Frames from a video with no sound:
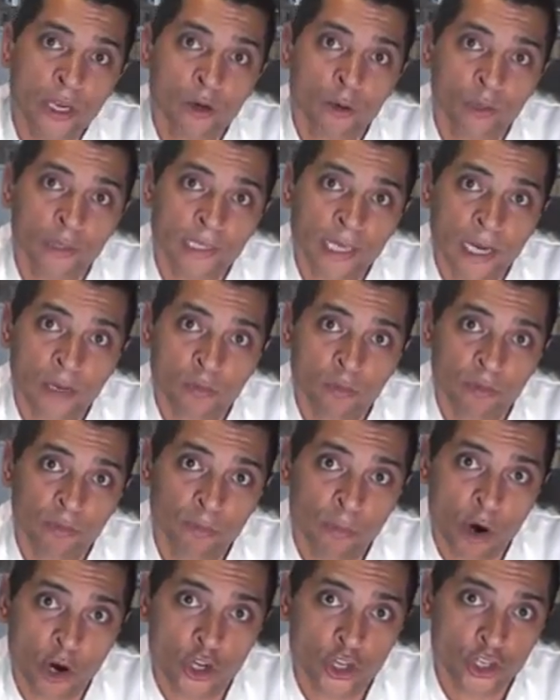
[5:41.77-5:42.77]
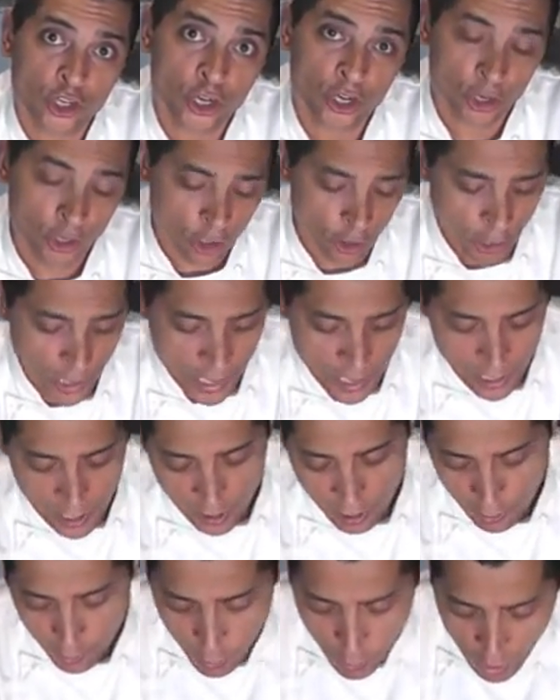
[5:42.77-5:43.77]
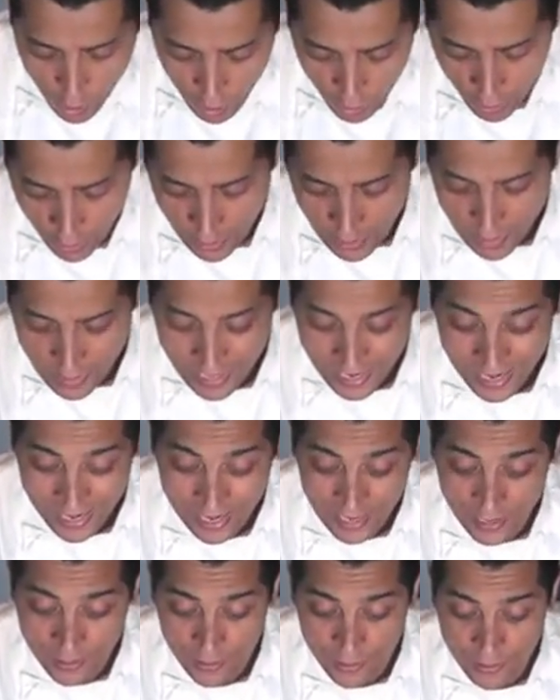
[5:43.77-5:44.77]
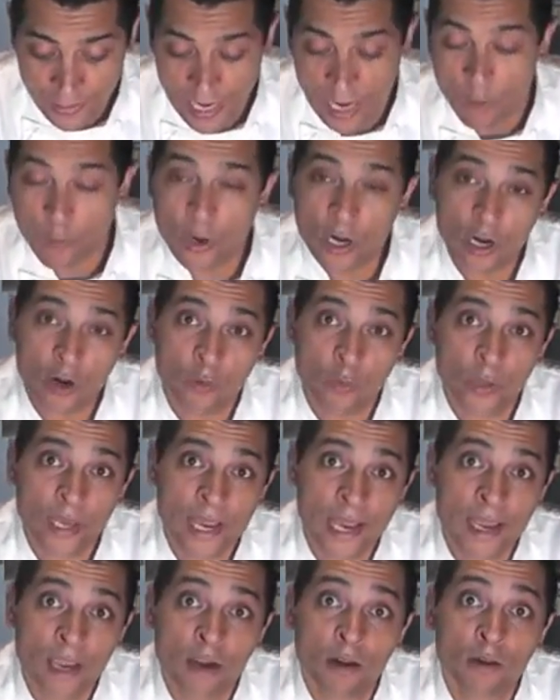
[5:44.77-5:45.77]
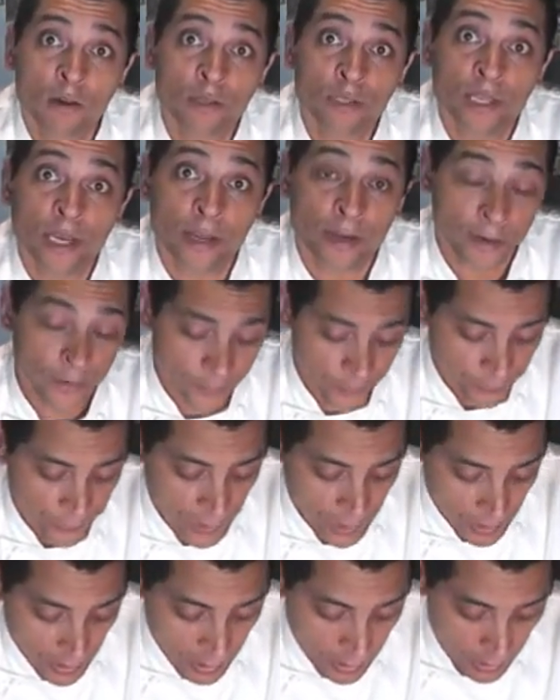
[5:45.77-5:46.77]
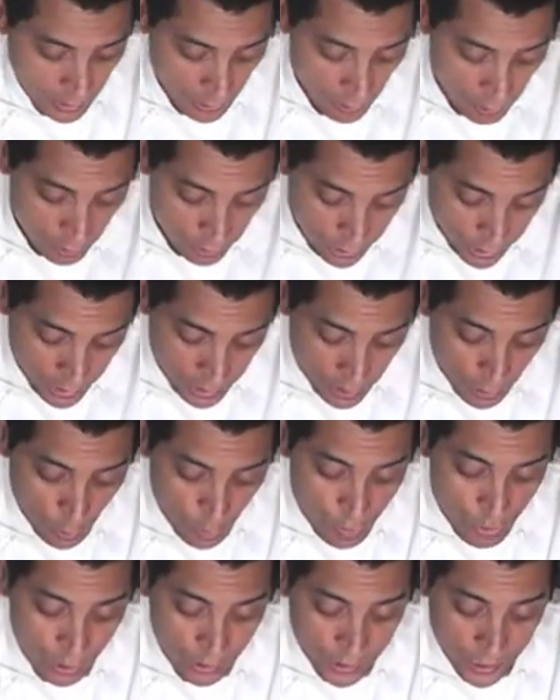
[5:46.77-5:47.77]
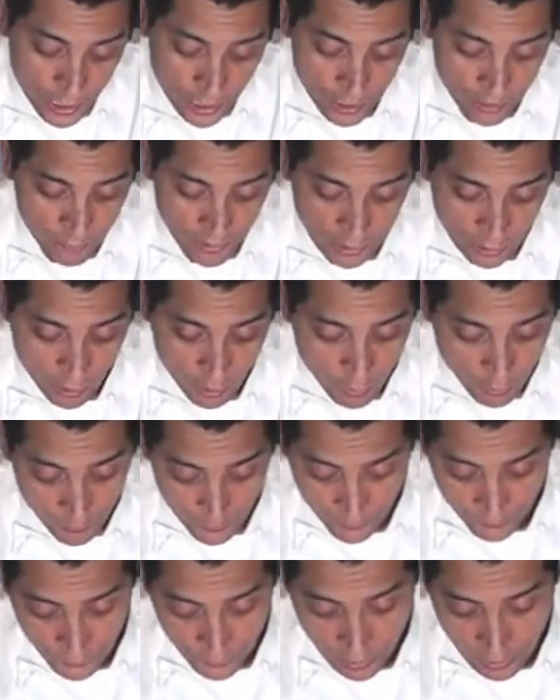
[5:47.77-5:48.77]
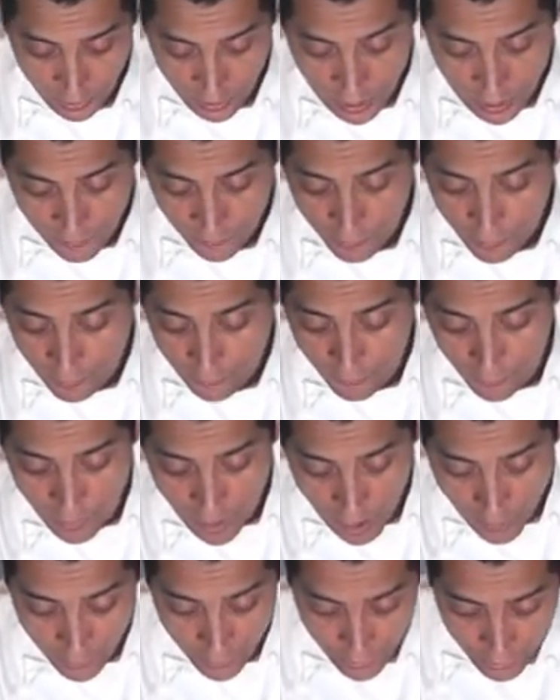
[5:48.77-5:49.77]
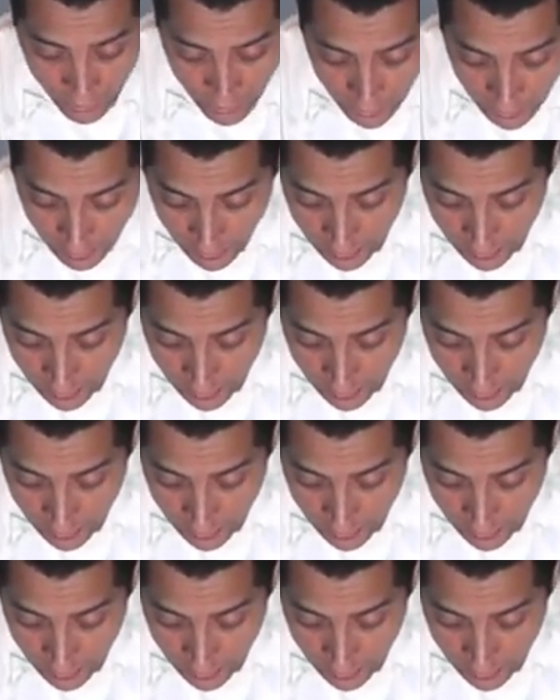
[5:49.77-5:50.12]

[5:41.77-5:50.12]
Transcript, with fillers: in contact with moisture, your egg or water, and that will create gluten. Gluten is a protein that comes from flour.